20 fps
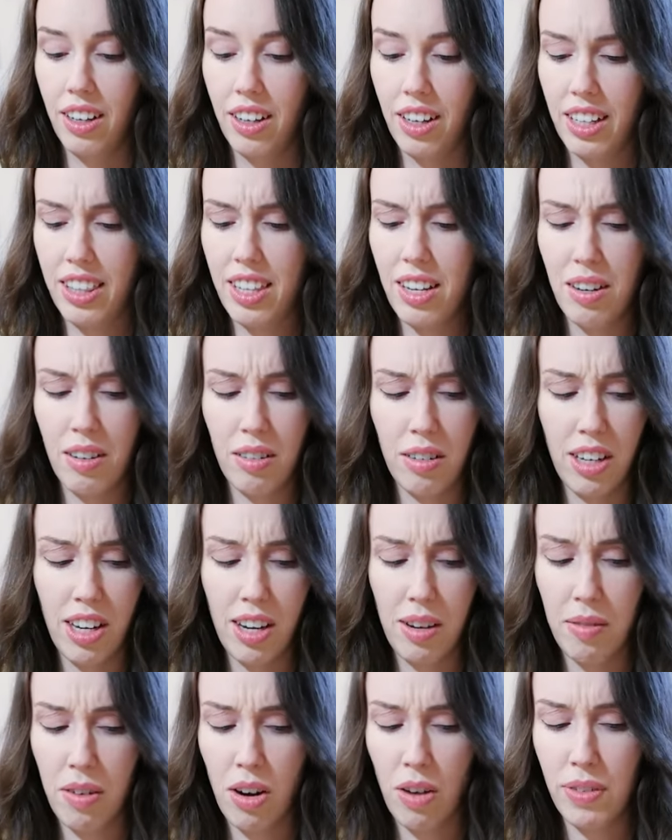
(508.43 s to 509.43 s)
I think
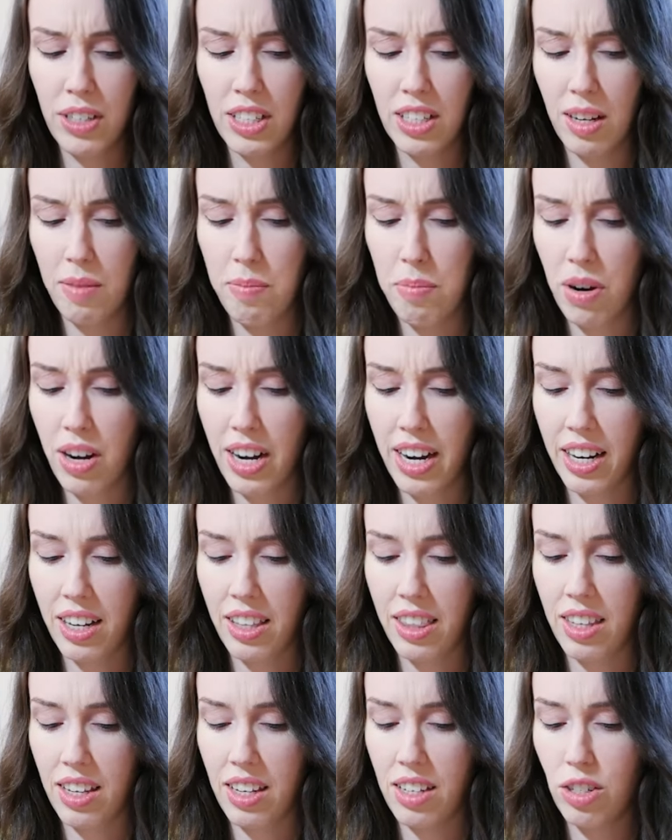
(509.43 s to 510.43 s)
yeah, obviously buying
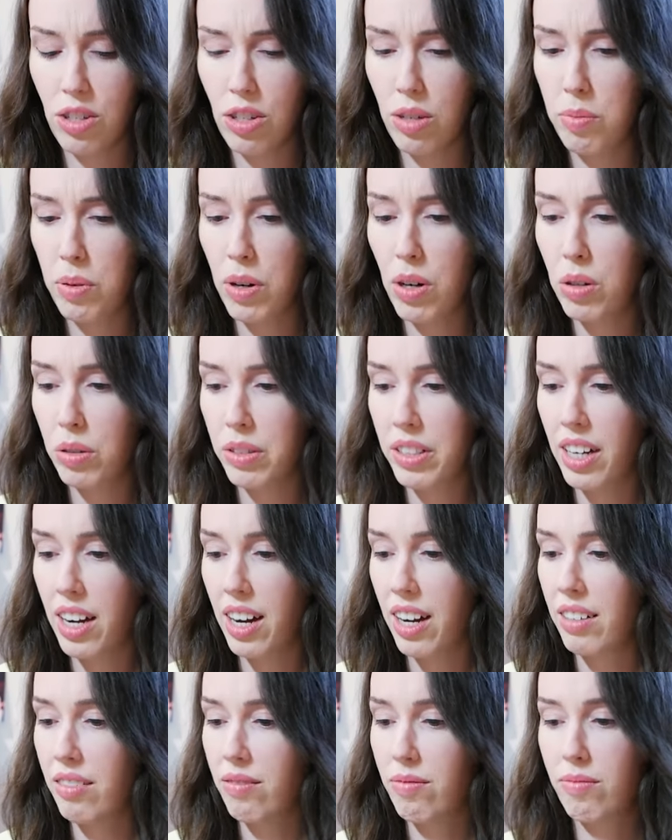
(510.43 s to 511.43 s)
the super alt
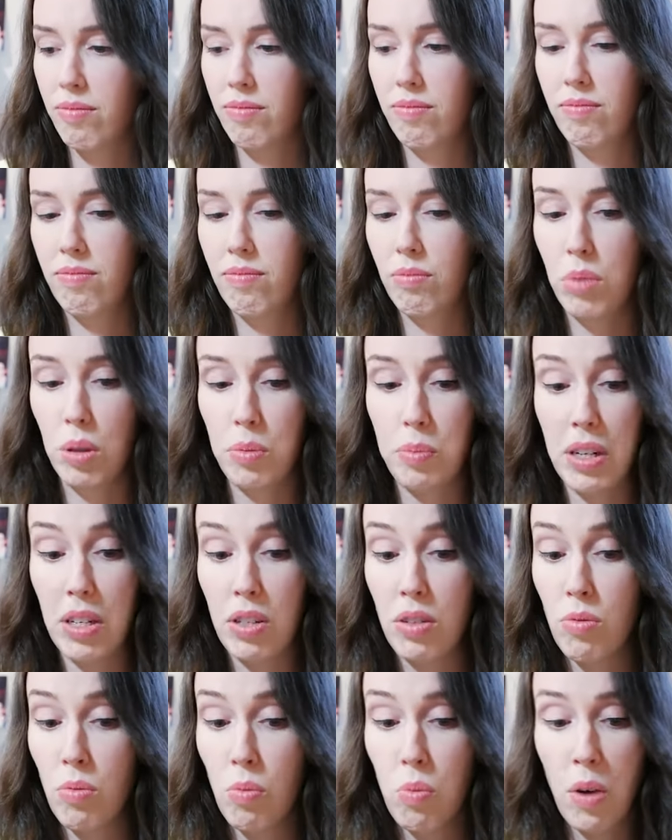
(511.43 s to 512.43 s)
art would be
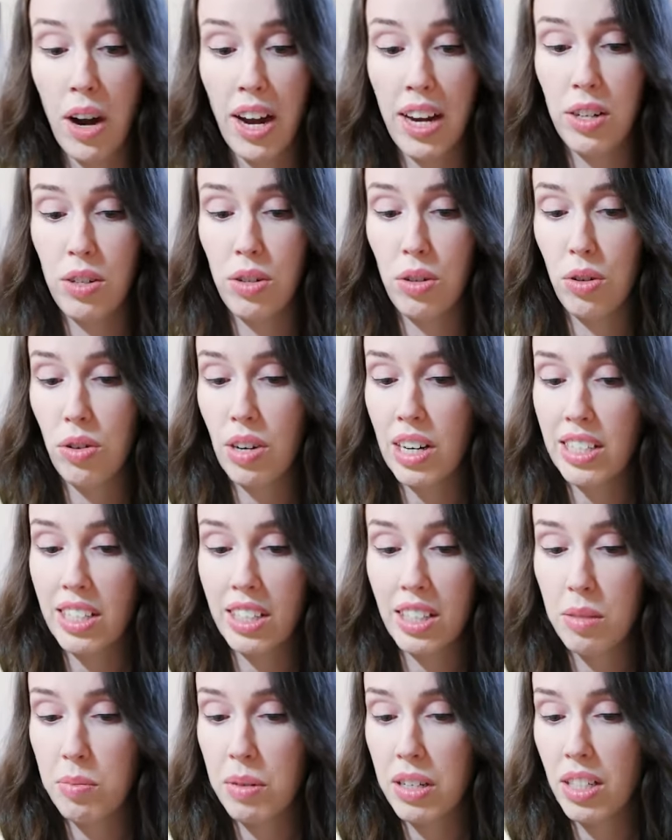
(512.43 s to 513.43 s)
way too crazy
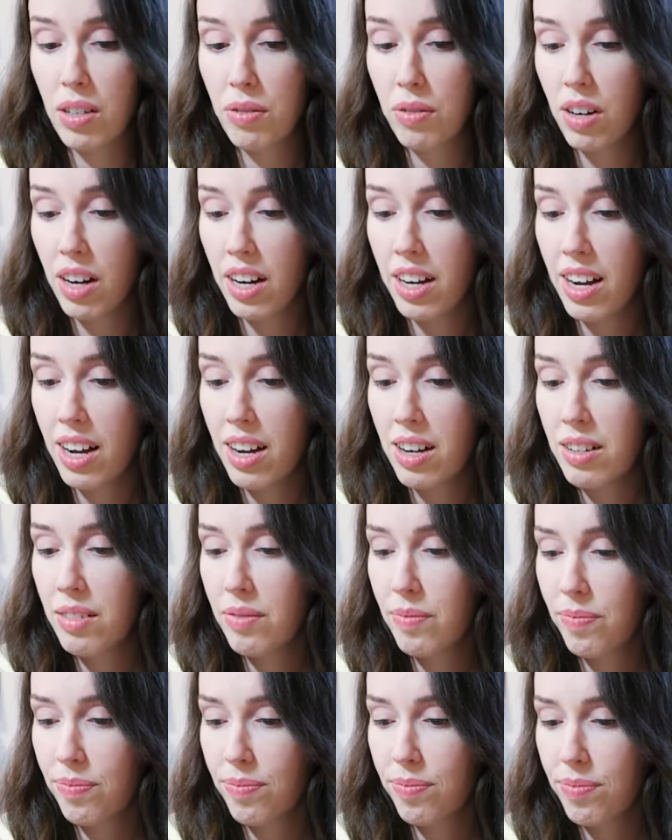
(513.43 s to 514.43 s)
expensive right now,
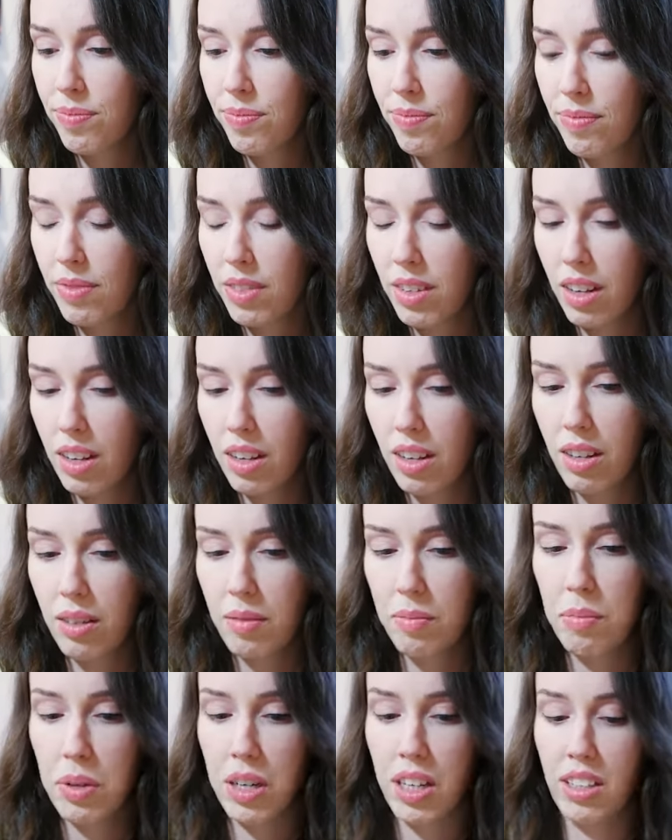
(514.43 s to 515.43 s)

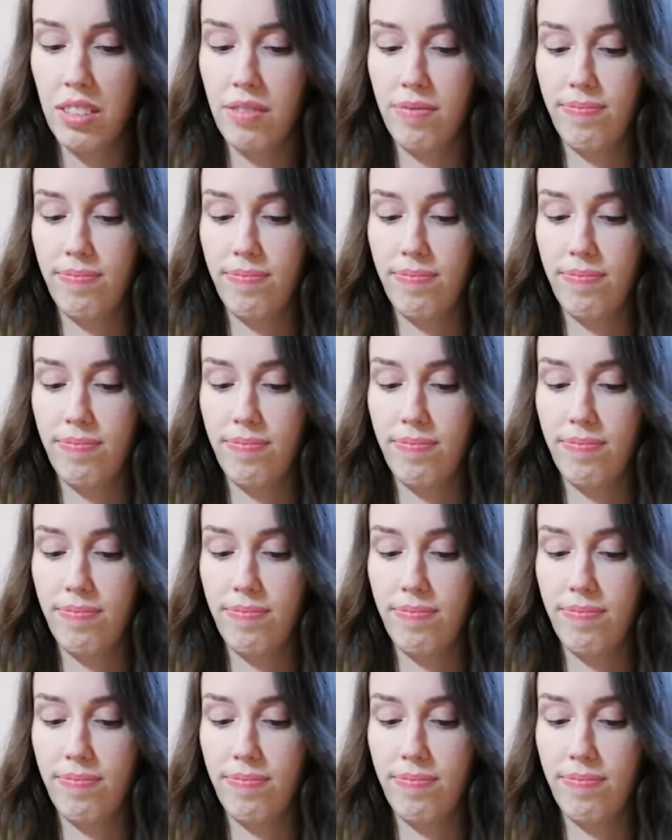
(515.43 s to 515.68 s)
but